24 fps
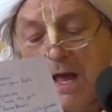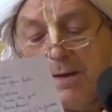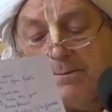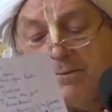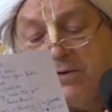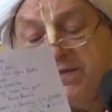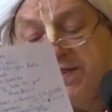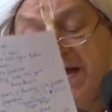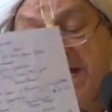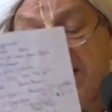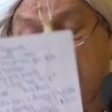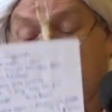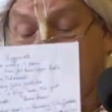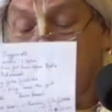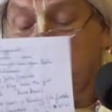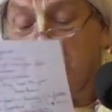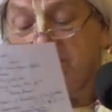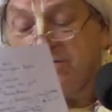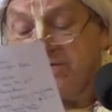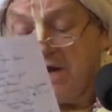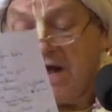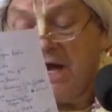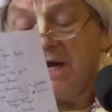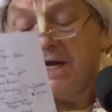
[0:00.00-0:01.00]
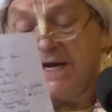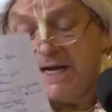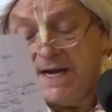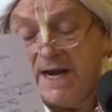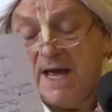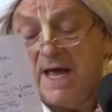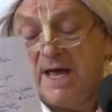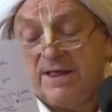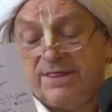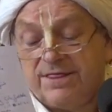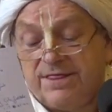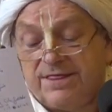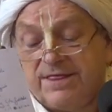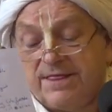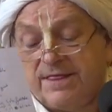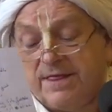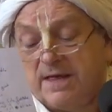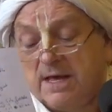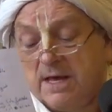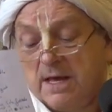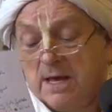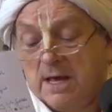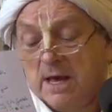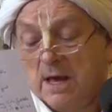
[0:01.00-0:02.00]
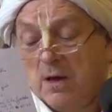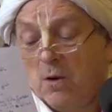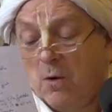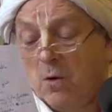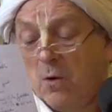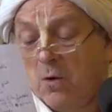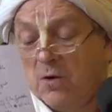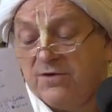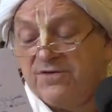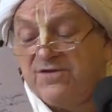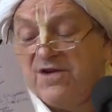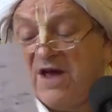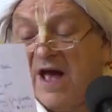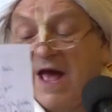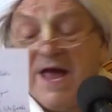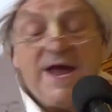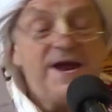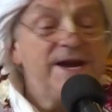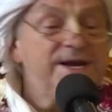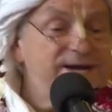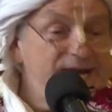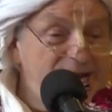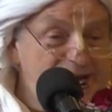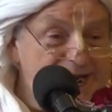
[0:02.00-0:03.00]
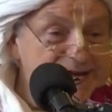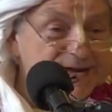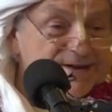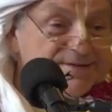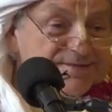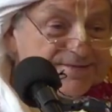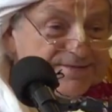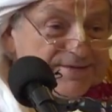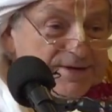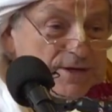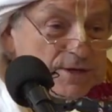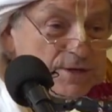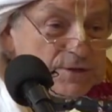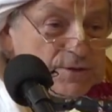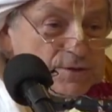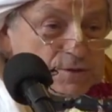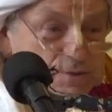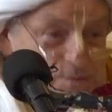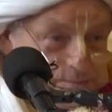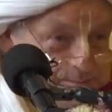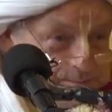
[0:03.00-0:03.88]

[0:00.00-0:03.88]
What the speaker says: But then Lord Jagannath ordered Jayadeva to